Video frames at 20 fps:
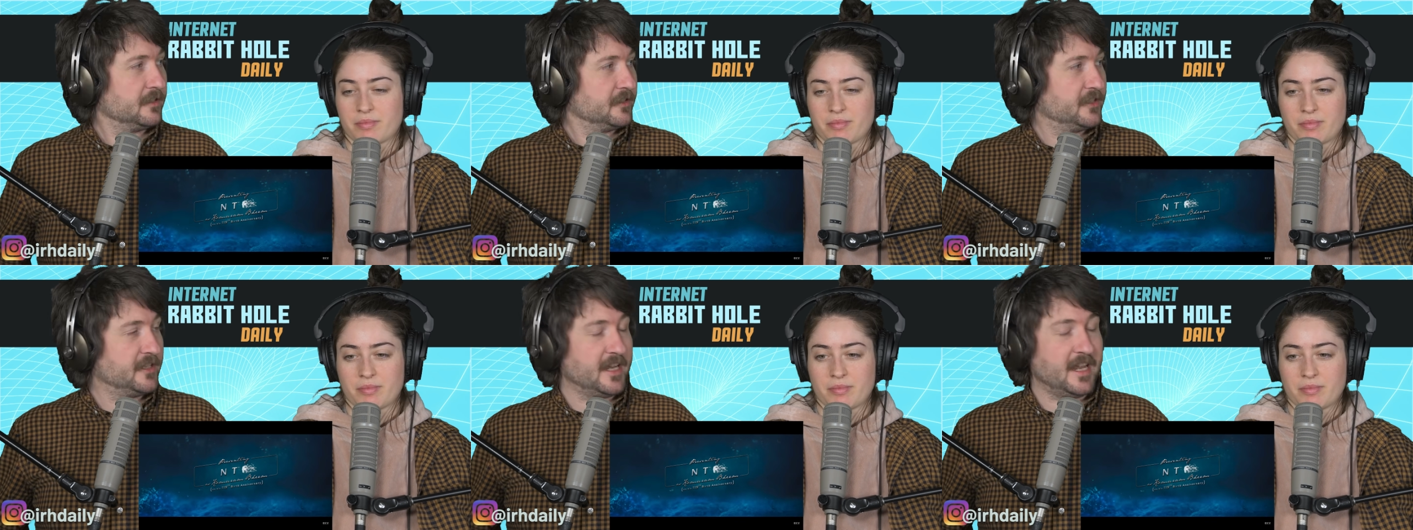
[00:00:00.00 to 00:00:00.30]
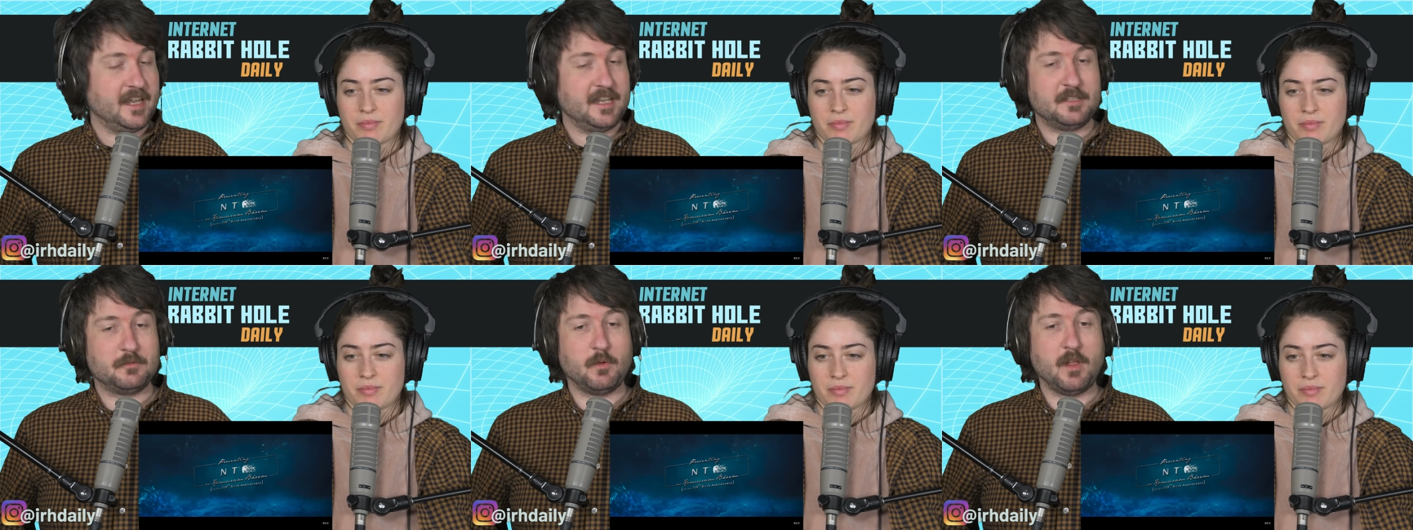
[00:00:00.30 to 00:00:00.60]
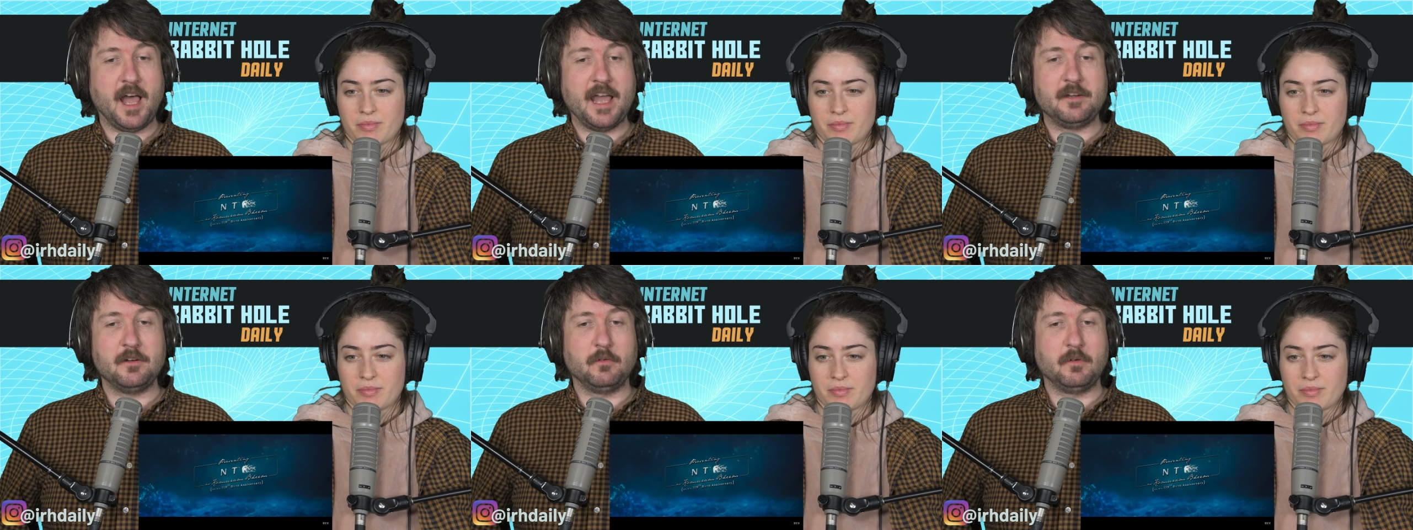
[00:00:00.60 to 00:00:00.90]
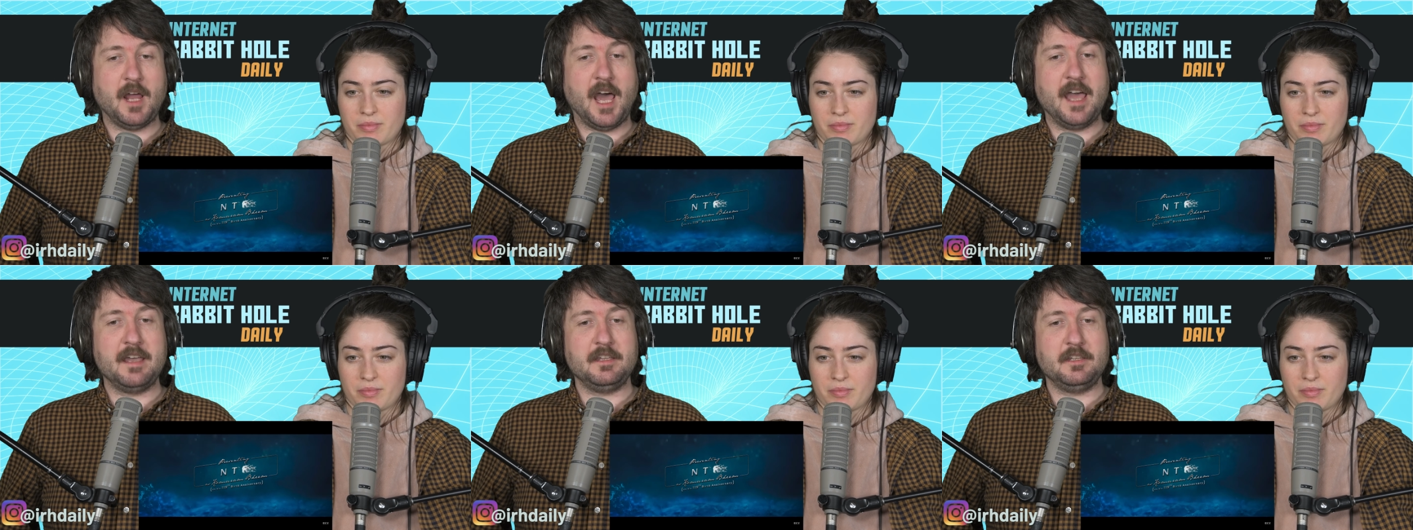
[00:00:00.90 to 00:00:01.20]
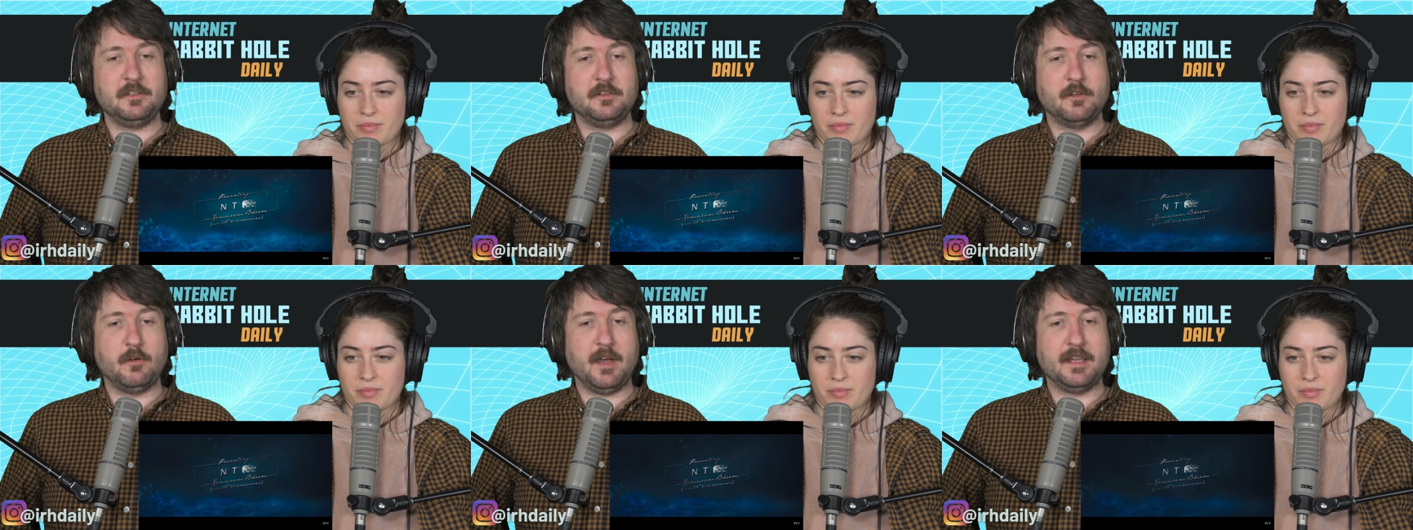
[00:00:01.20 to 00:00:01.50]
Speaker 1: Jeez, well, I don't, I,
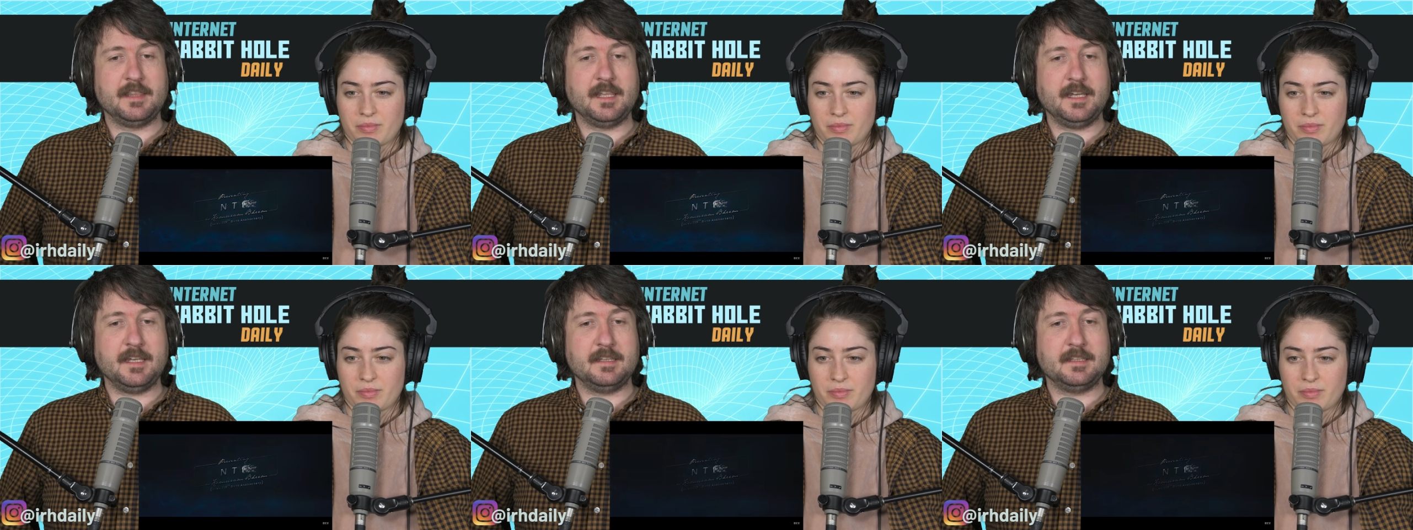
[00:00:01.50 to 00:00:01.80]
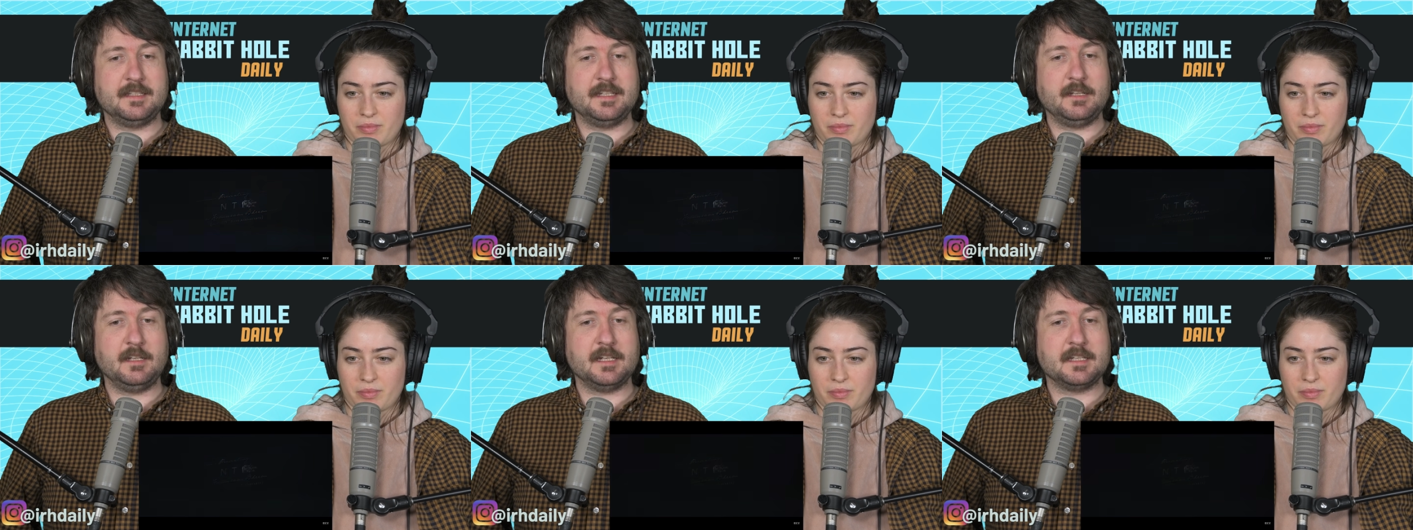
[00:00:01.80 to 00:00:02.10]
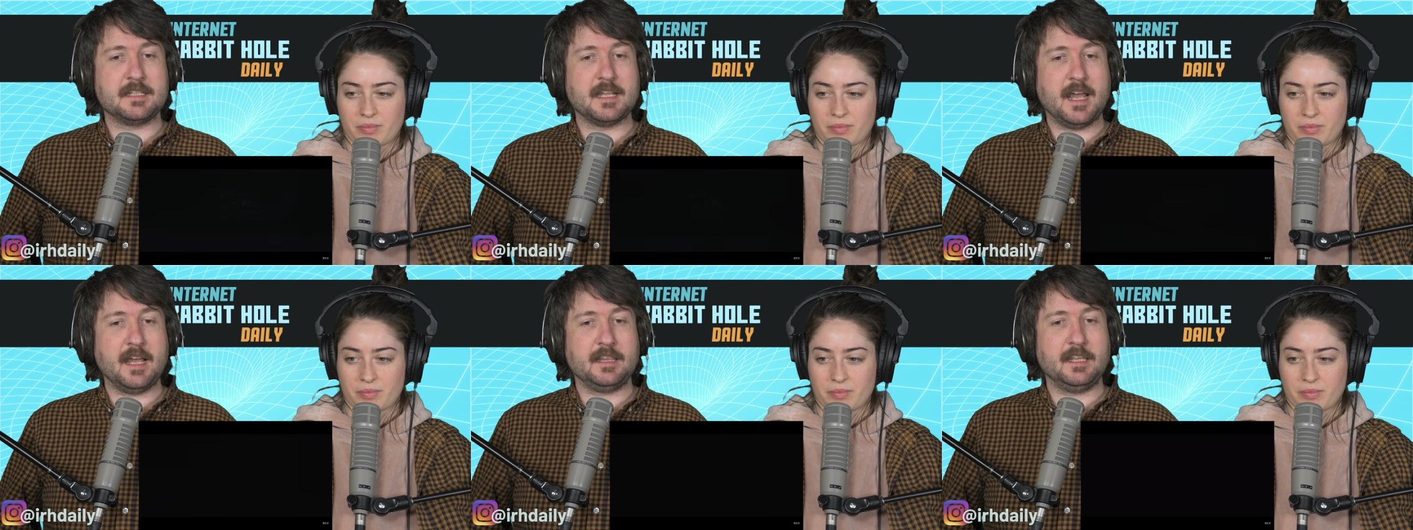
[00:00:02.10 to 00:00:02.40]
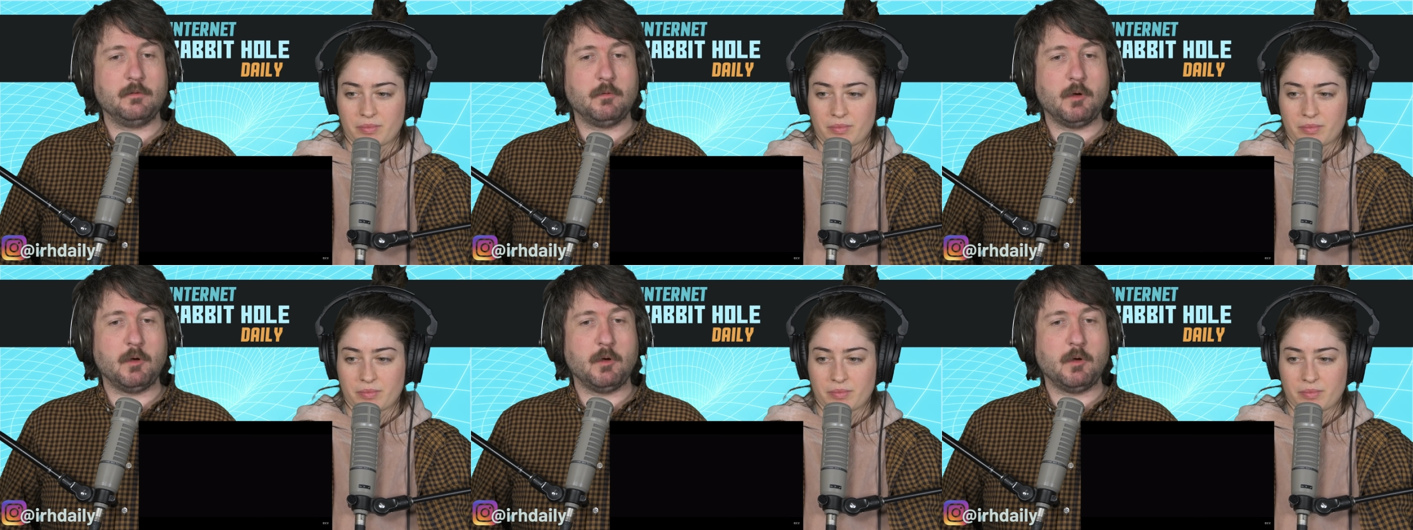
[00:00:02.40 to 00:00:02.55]
you know, I think it did exactly